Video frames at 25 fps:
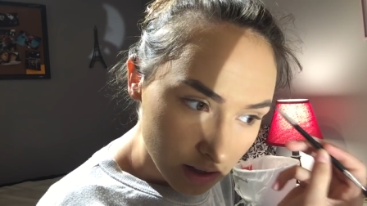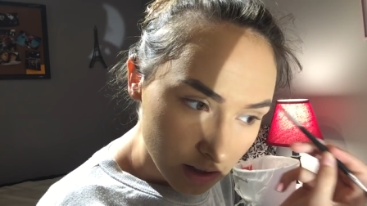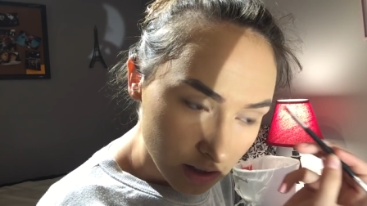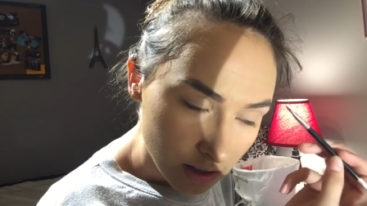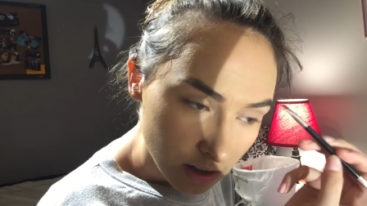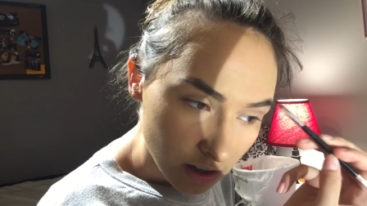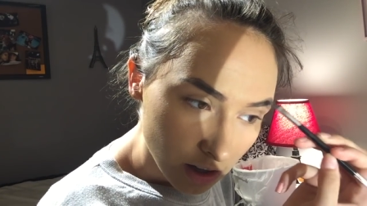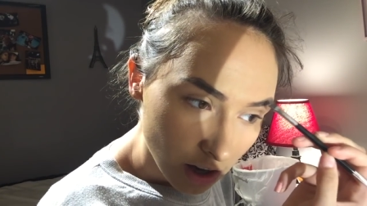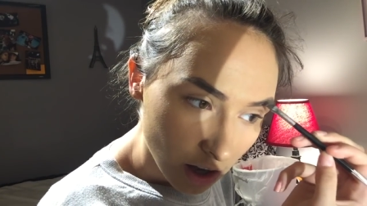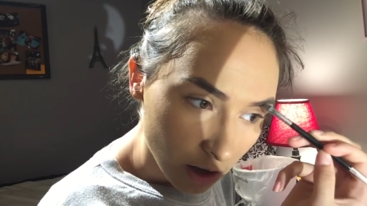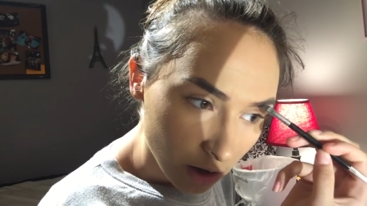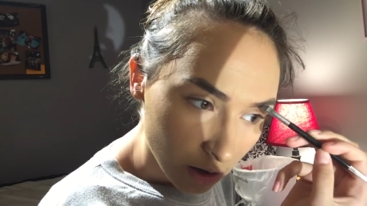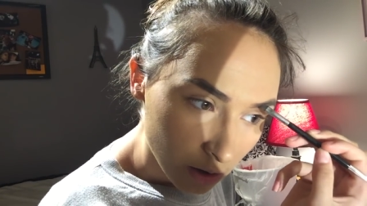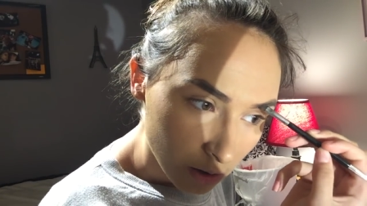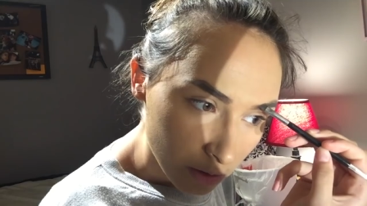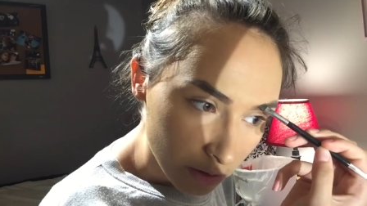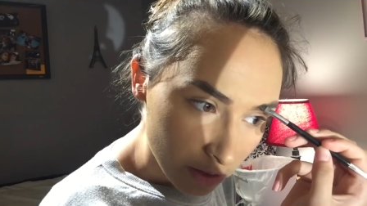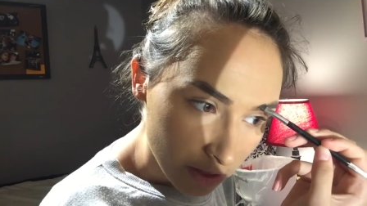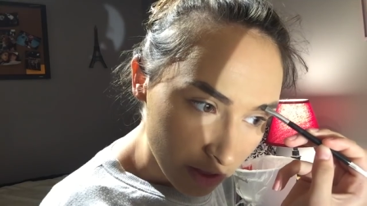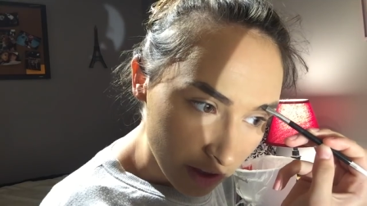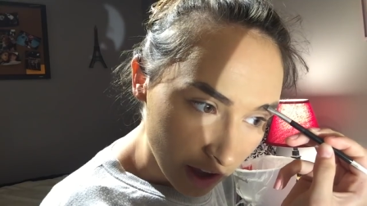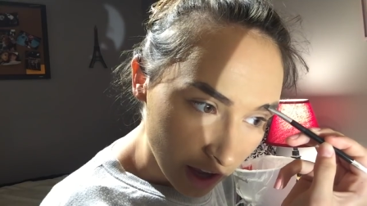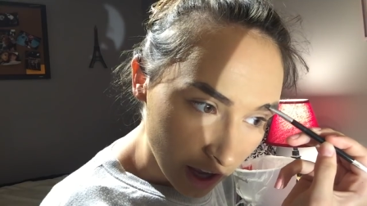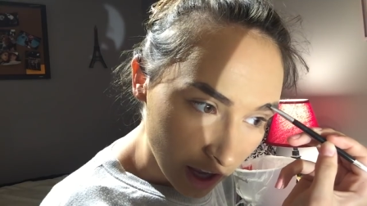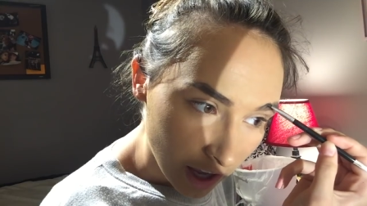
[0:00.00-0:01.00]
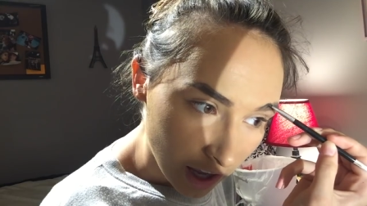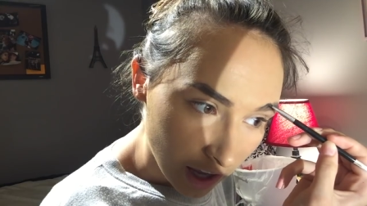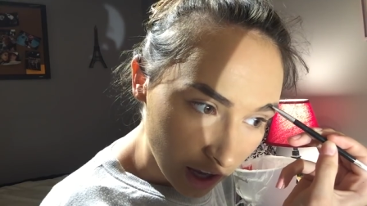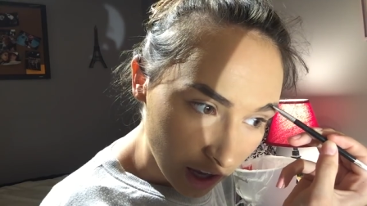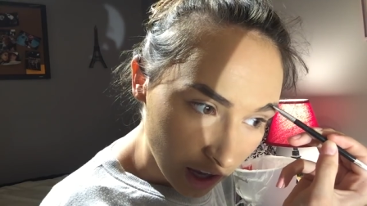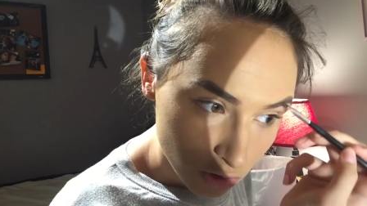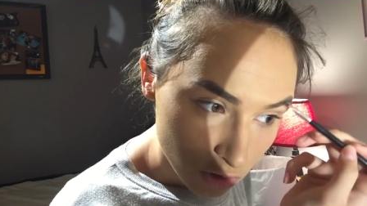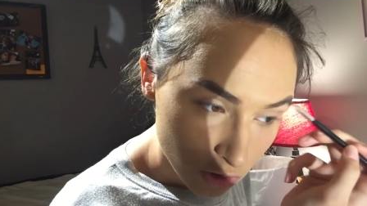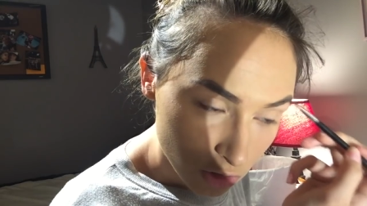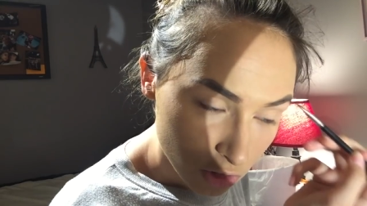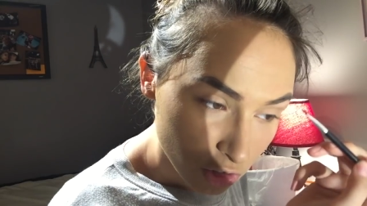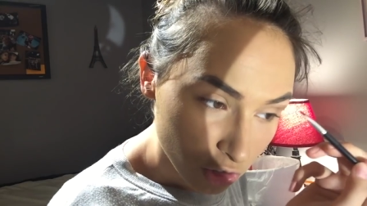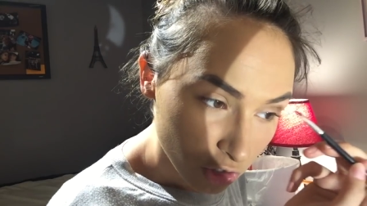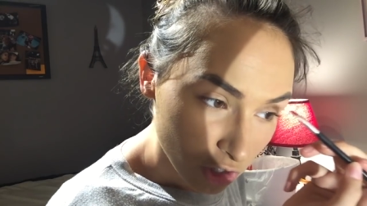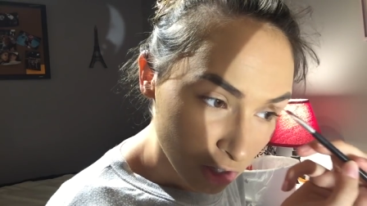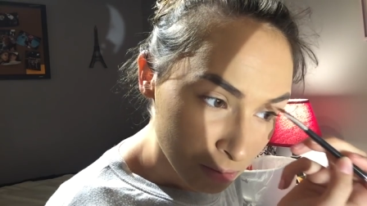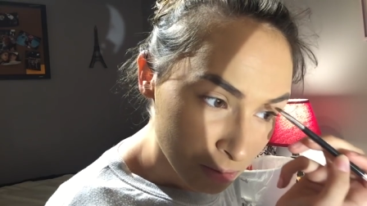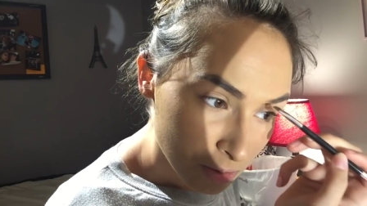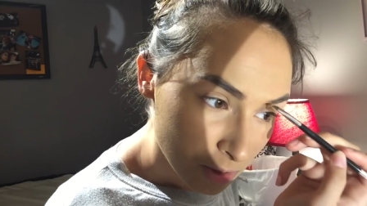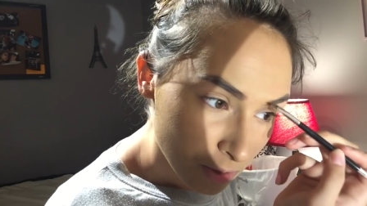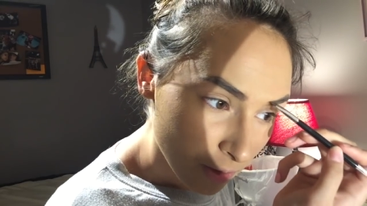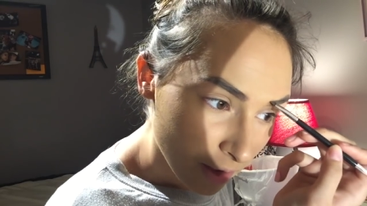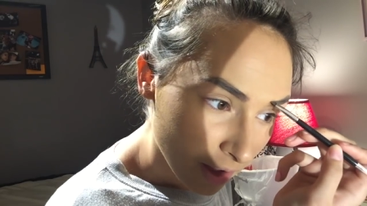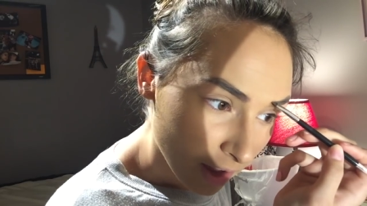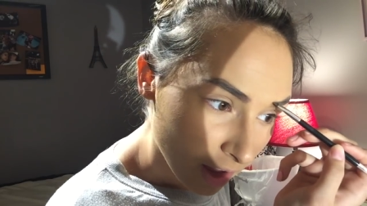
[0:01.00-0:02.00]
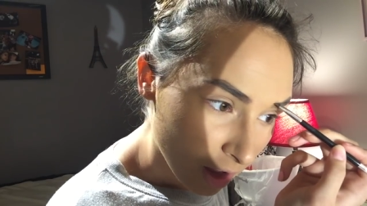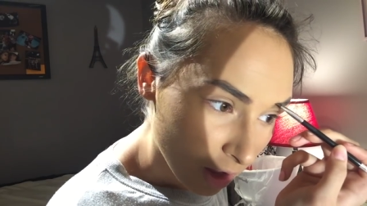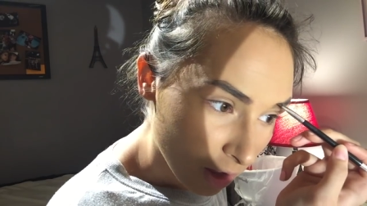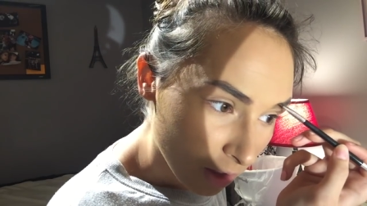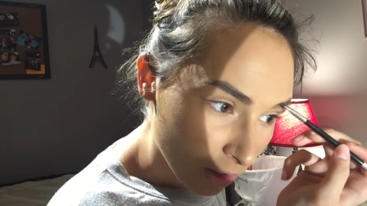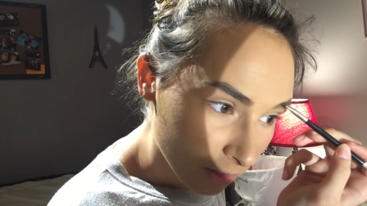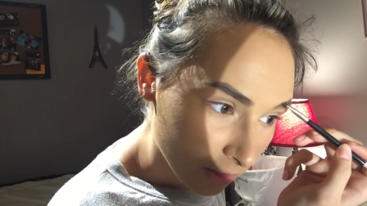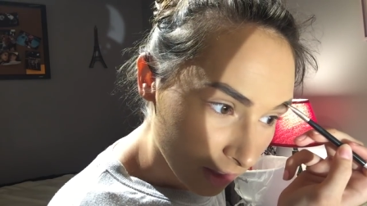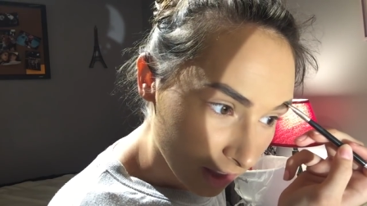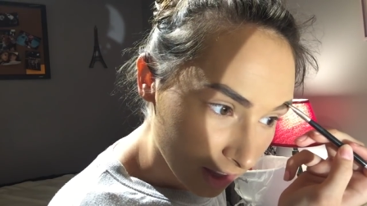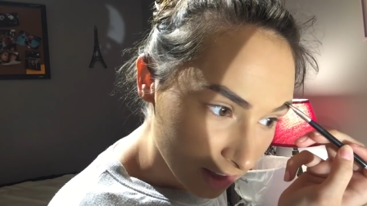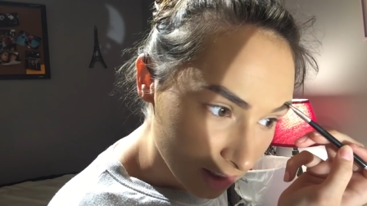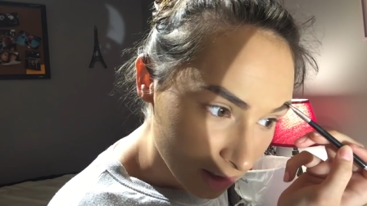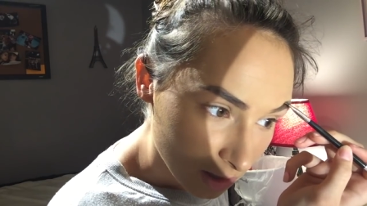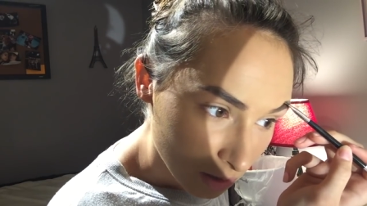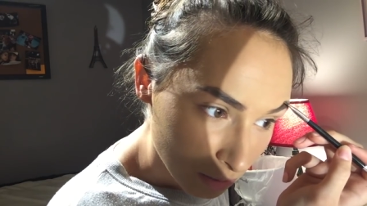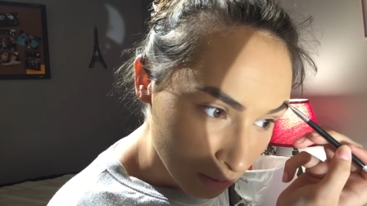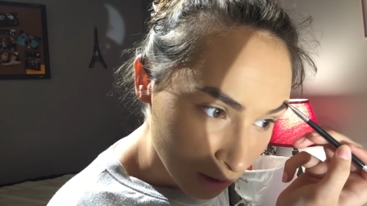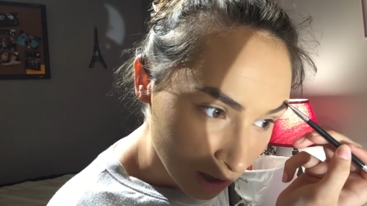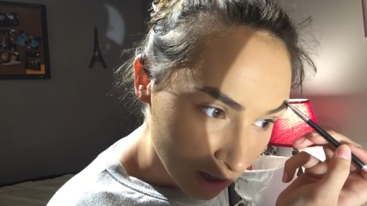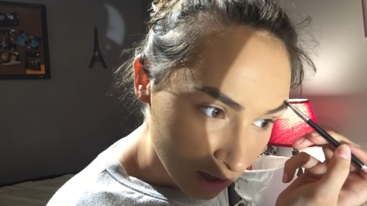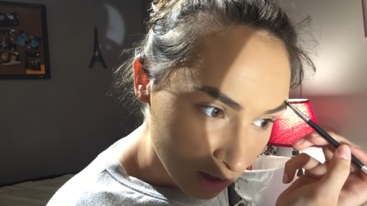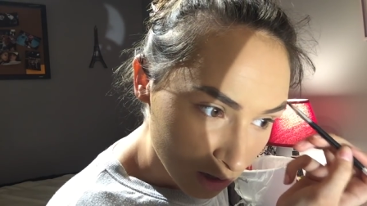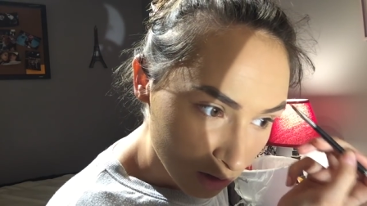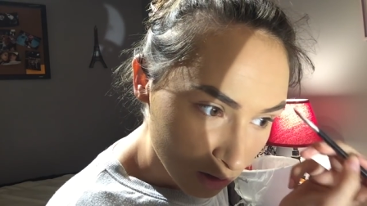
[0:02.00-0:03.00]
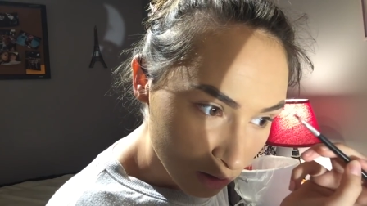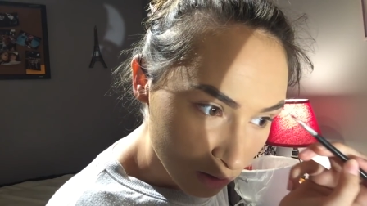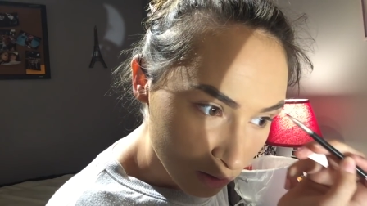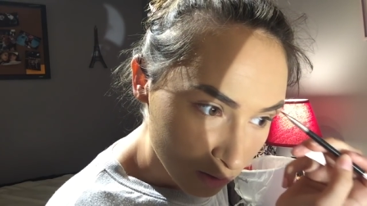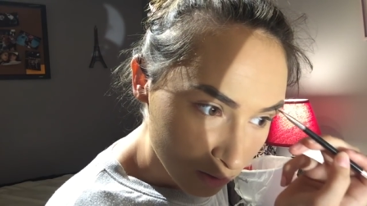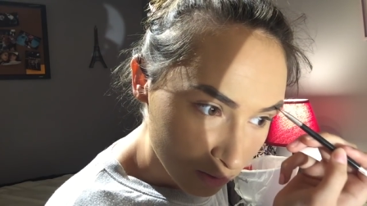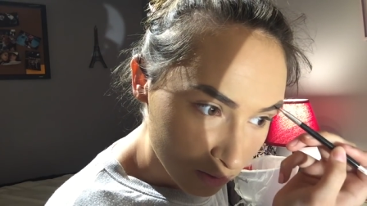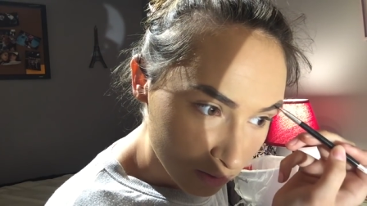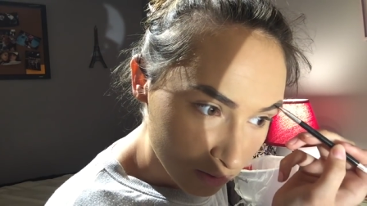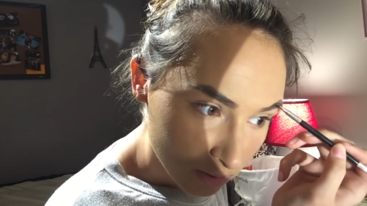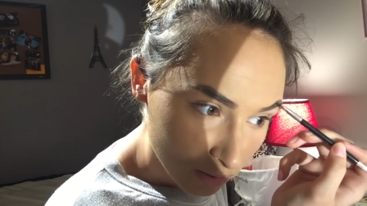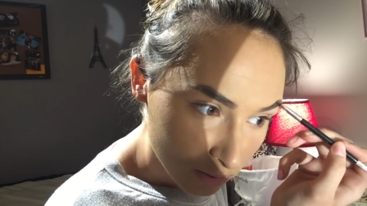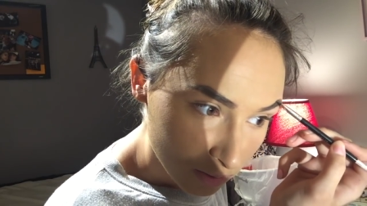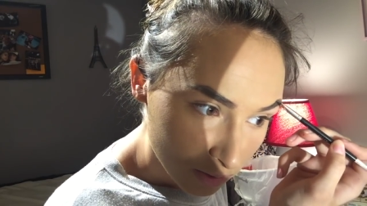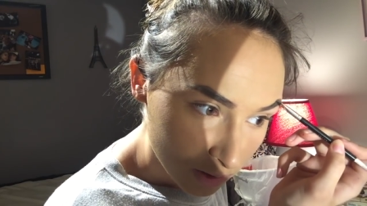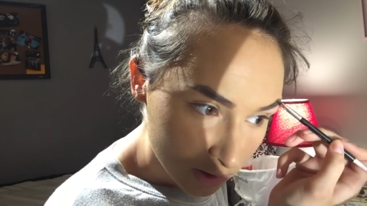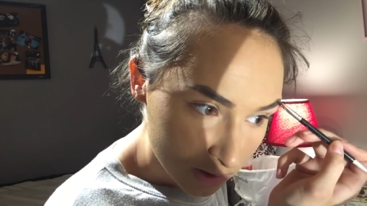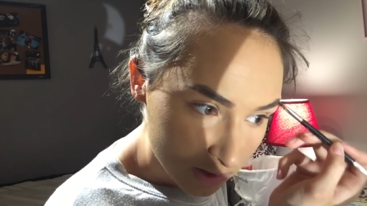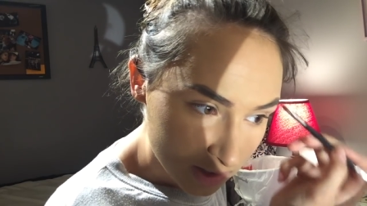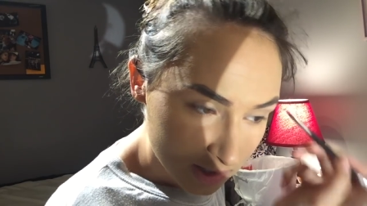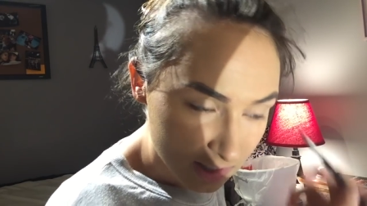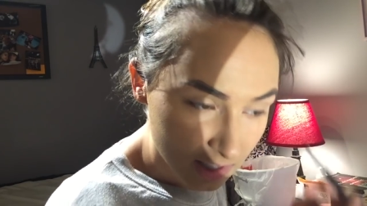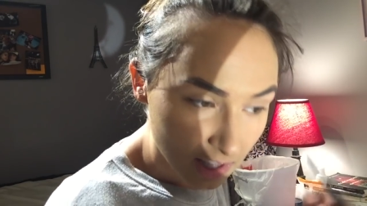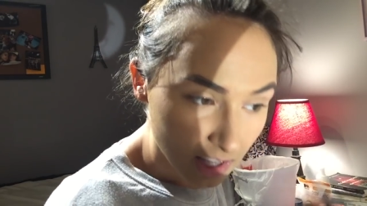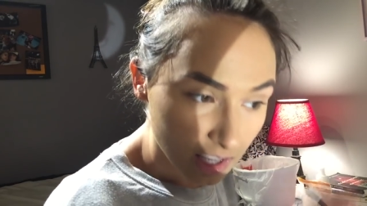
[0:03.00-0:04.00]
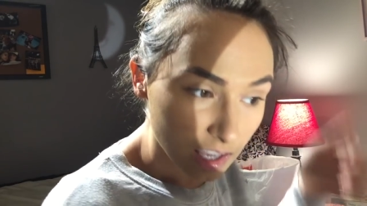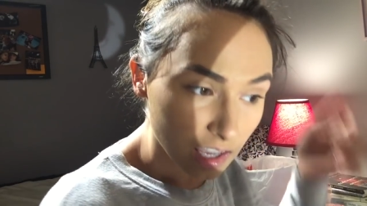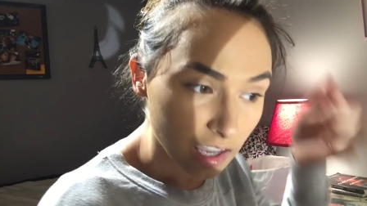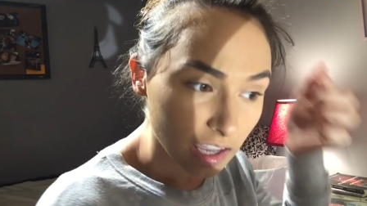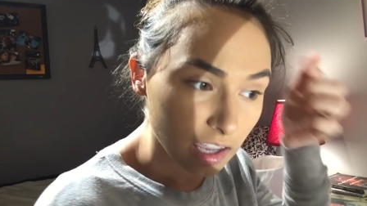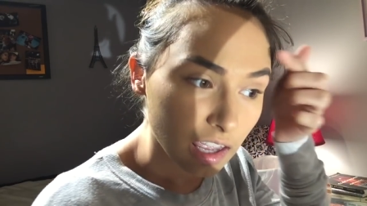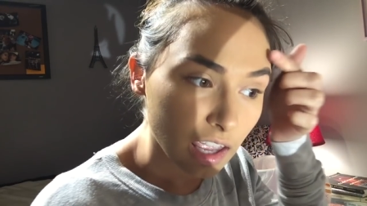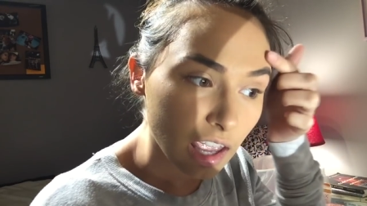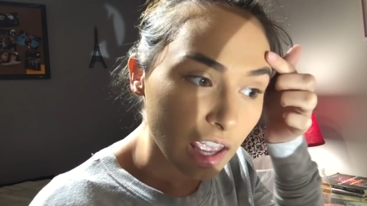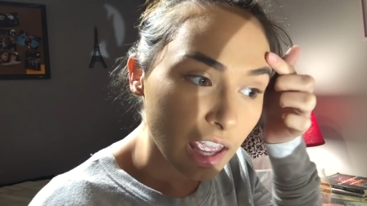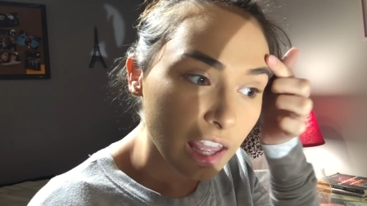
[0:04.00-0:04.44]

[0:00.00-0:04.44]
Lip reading: you know, they trip you out, like they'll make you feel sick,